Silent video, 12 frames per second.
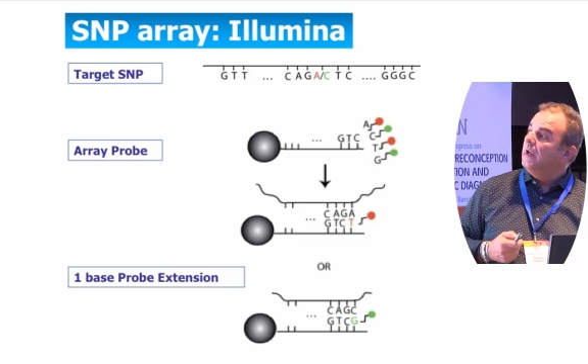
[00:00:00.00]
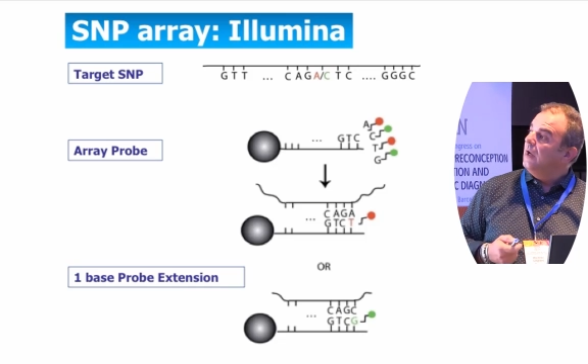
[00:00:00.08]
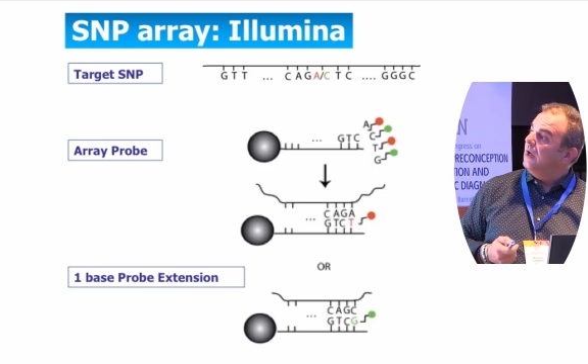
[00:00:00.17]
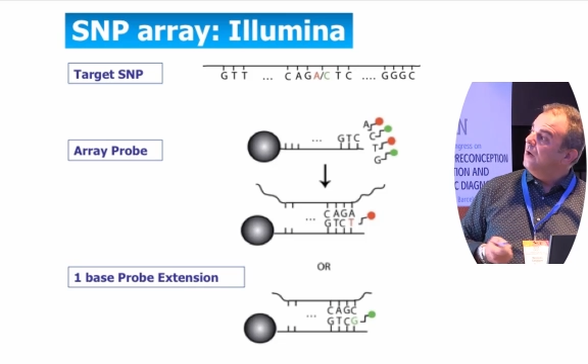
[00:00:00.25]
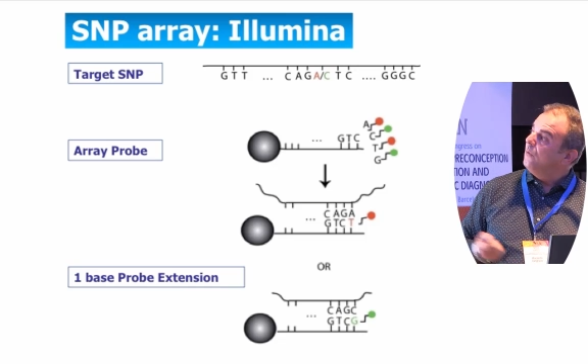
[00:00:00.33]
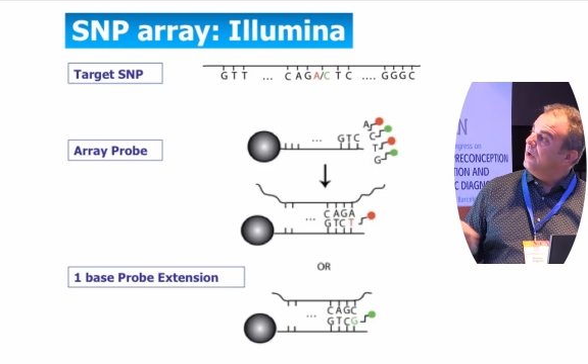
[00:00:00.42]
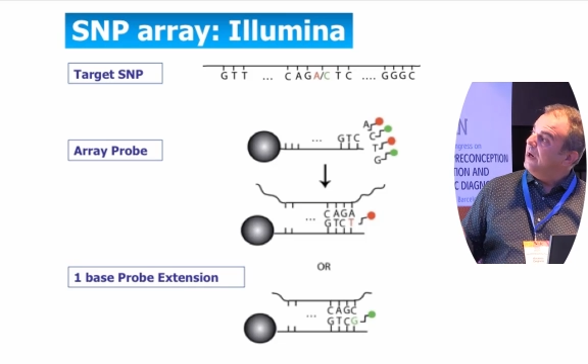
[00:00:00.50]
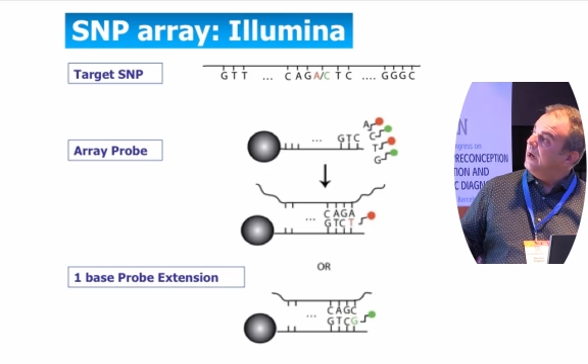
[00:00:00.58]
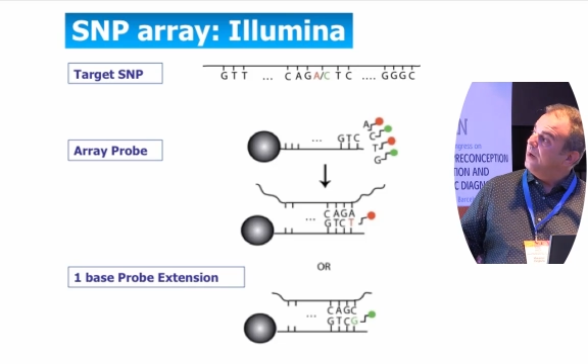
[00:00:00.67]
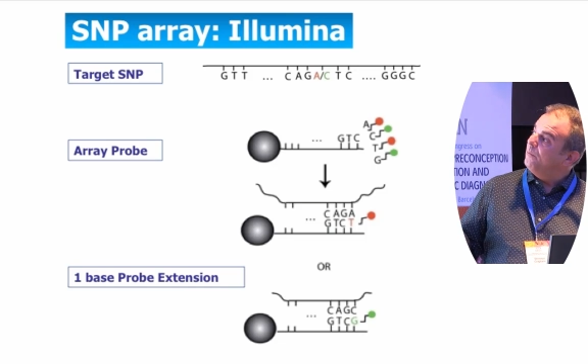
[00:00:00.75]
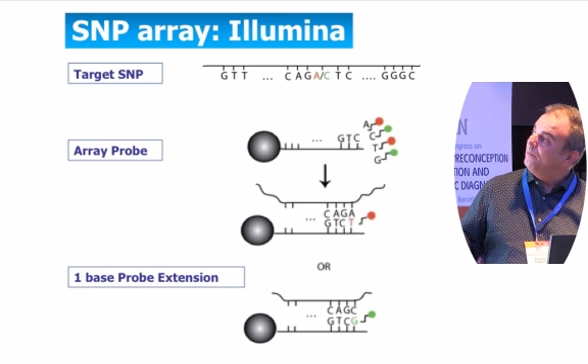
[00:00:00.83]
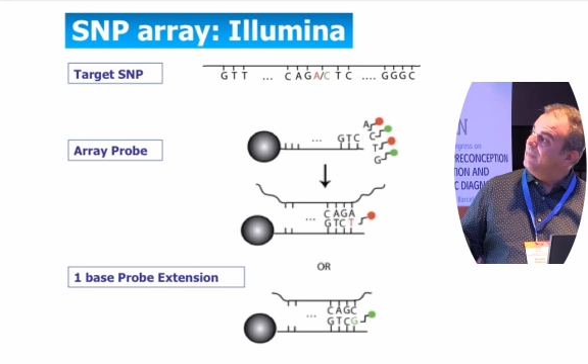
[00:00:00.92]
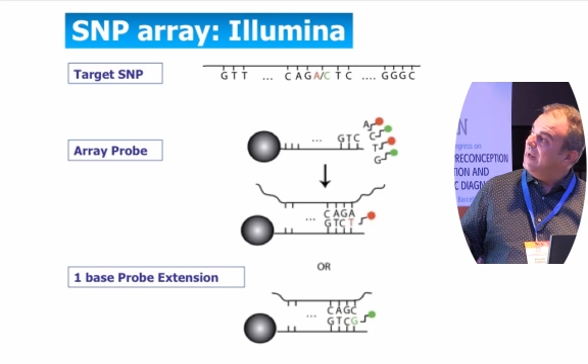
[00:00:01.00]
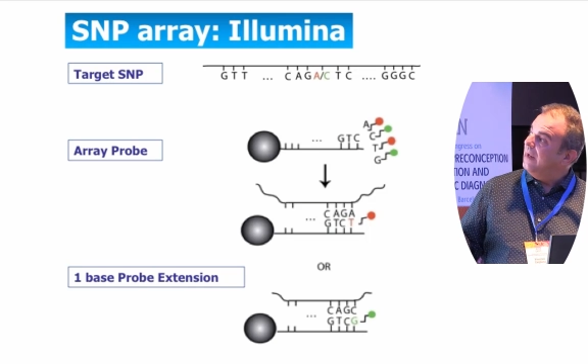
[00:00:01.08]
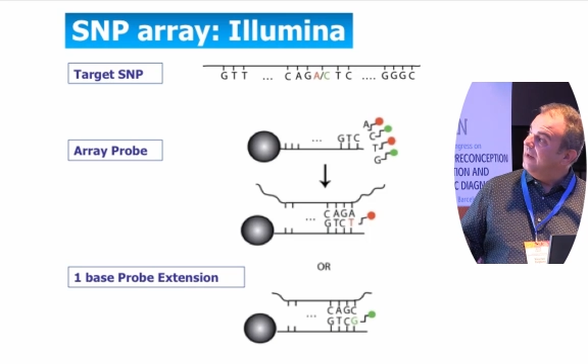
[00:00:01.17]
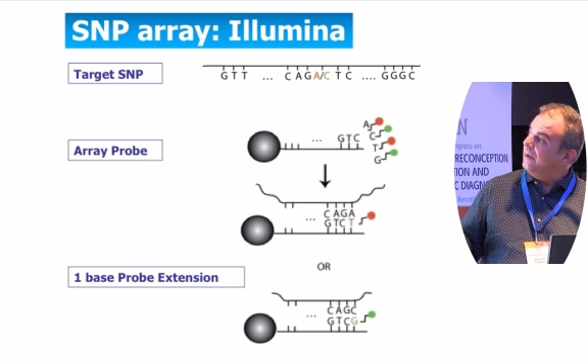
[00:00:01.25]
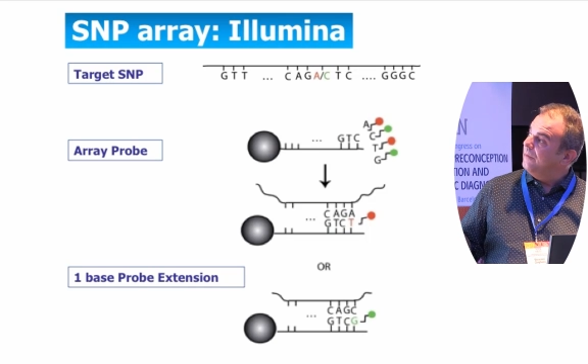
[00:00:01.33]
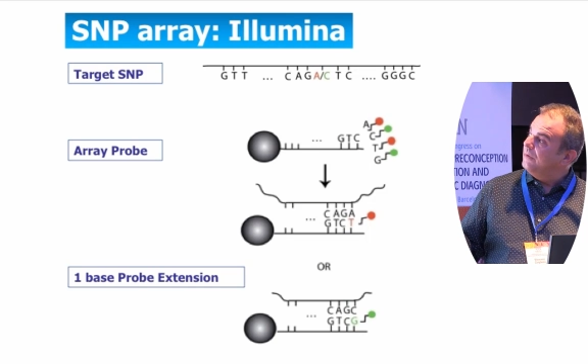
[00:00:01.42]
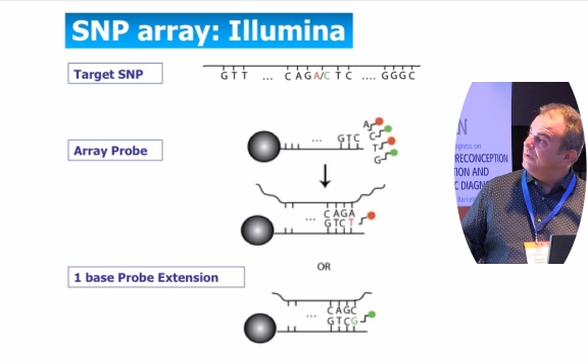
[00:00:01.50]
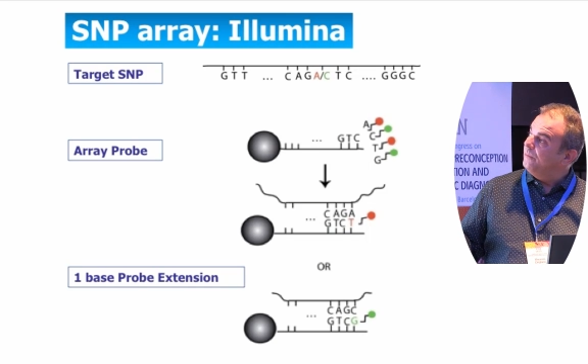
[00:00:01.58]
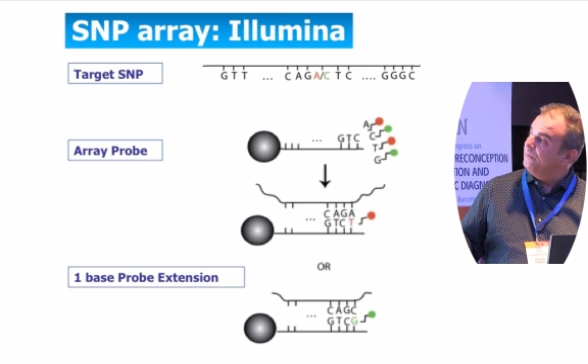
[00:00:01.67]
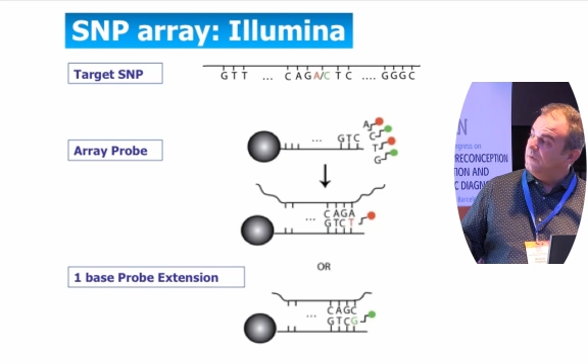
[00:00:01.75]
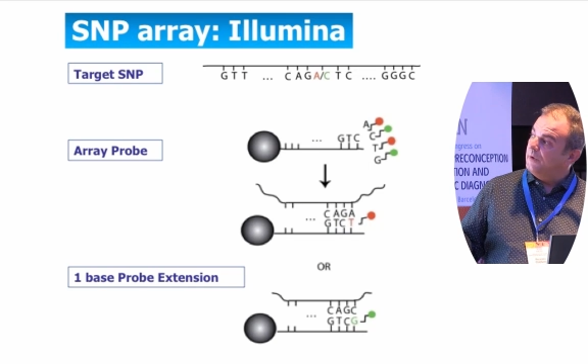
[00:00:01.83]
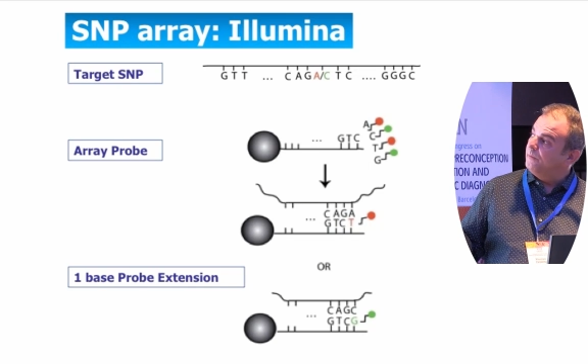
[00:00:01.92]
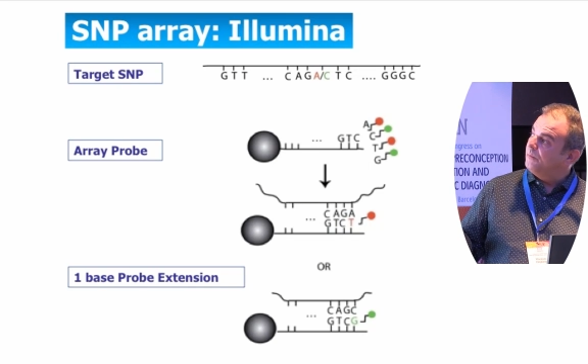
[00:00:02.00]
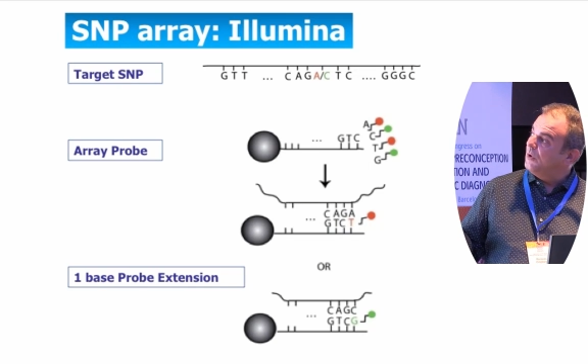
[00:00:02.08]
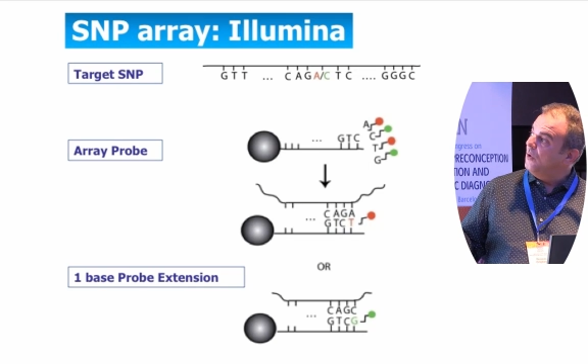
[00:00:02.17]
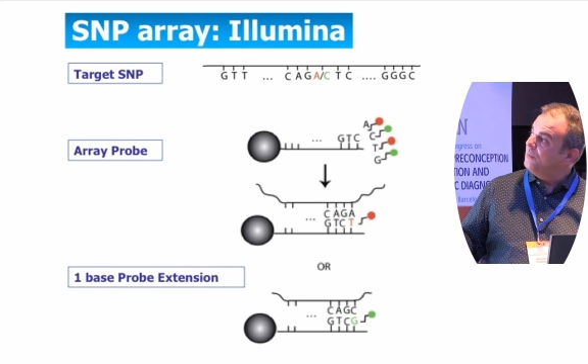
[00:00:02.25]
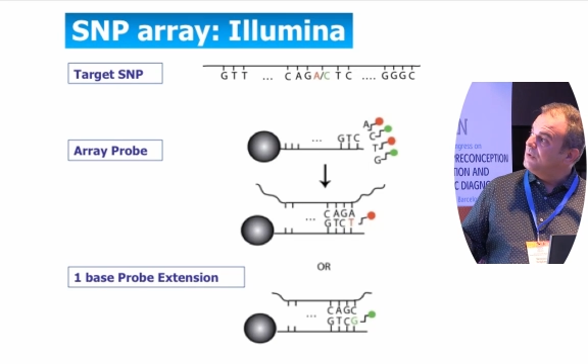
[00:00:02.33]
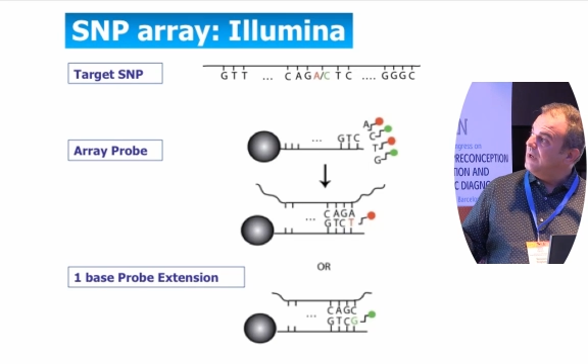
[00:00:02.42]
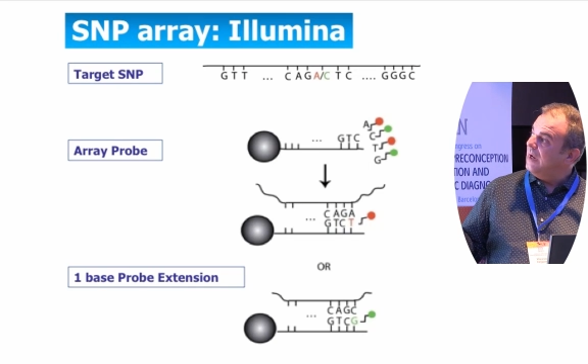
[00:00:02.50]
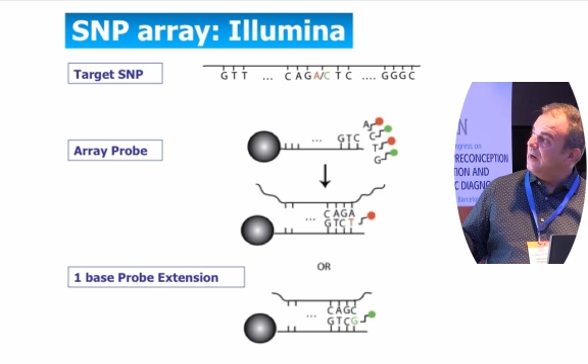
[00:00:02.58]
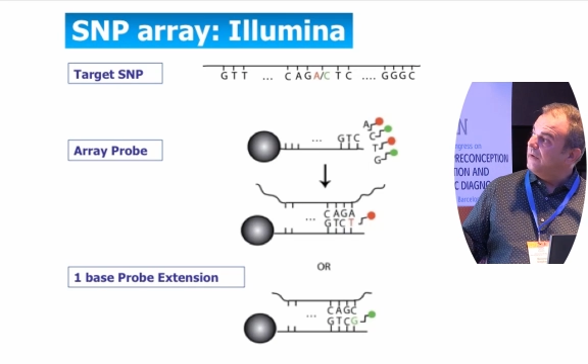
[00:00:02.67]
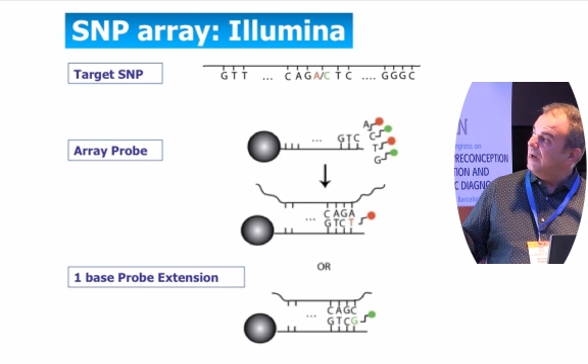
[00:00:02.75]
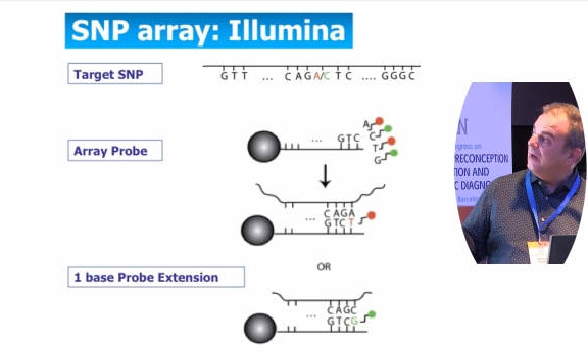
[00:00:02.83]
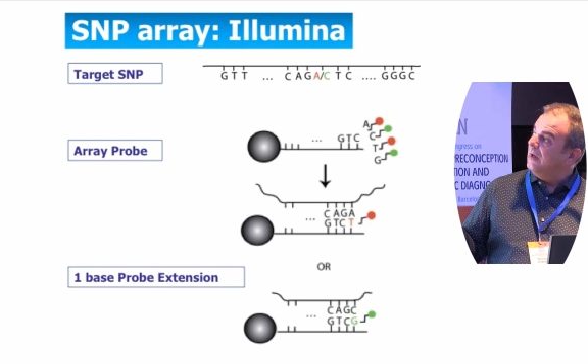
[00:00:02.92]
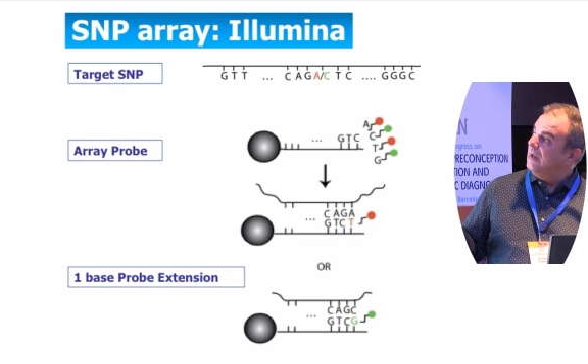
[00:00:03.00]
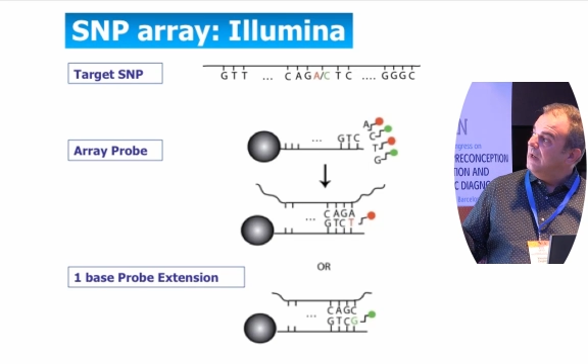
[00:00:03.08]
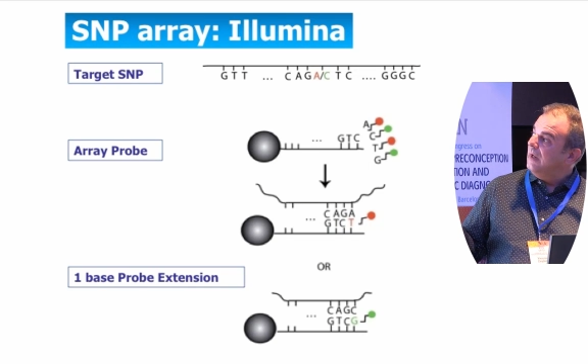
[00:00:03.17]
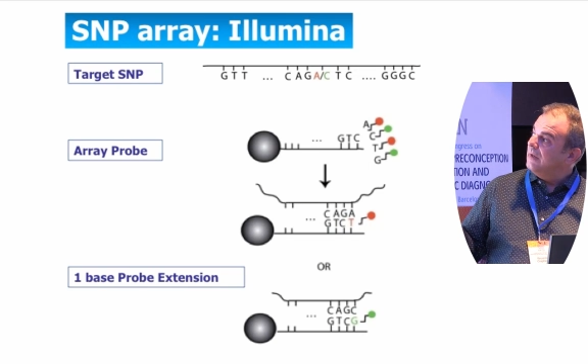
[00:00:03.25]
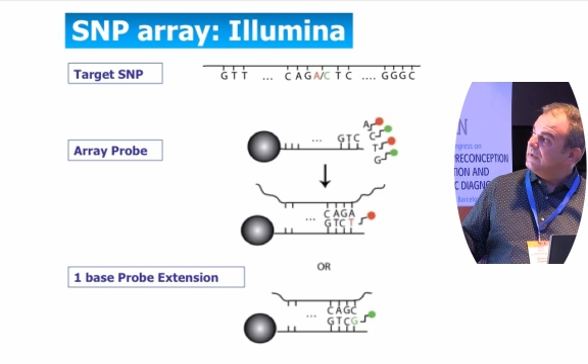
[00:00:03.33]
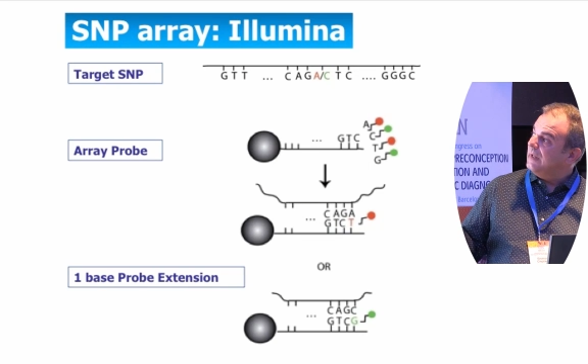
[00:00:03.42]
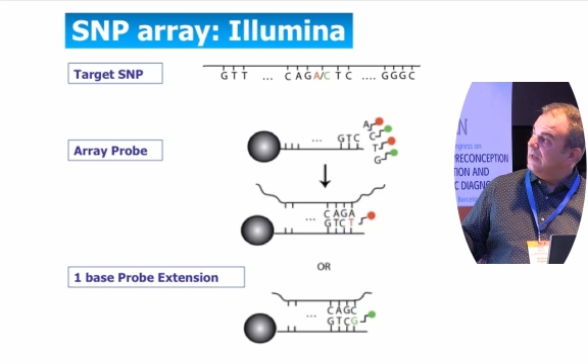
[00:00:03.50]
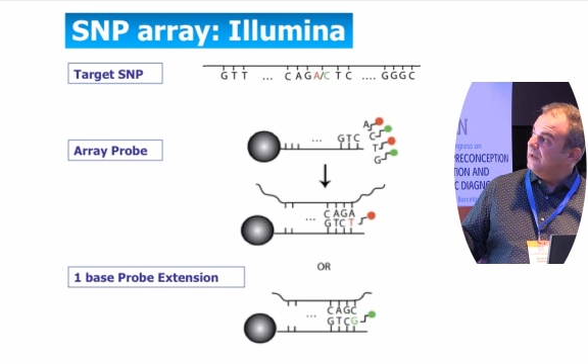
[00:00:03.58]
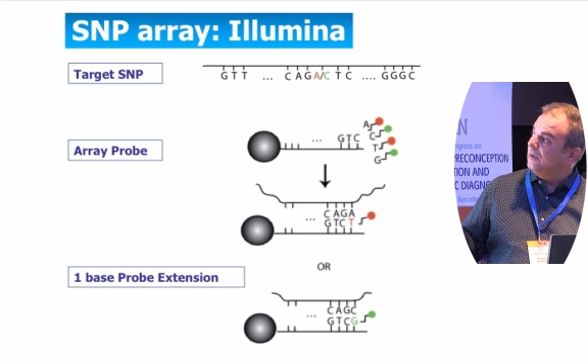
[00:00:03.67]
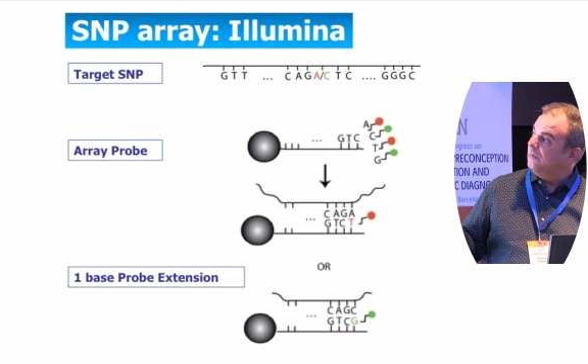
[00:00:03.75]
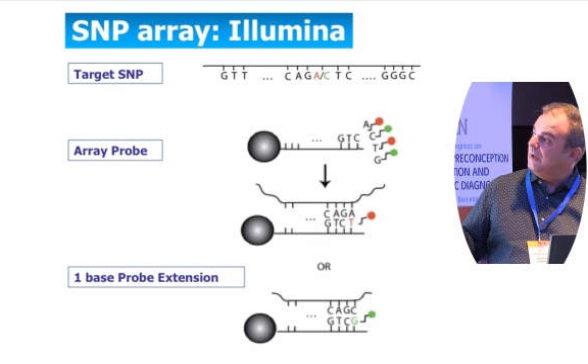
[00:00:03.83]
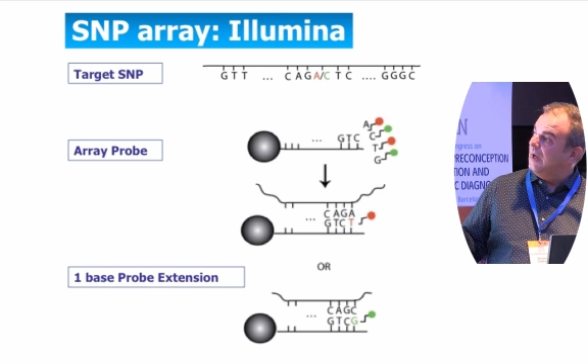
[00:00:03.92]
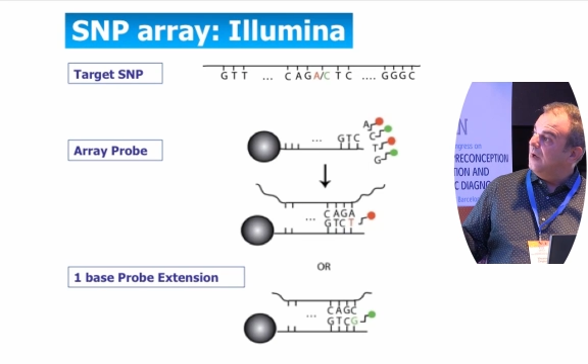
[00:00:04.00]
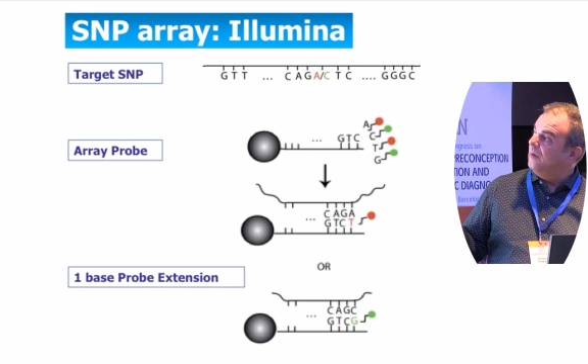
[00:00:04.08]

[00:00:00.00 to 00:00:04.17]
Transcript: where the probes are stuck in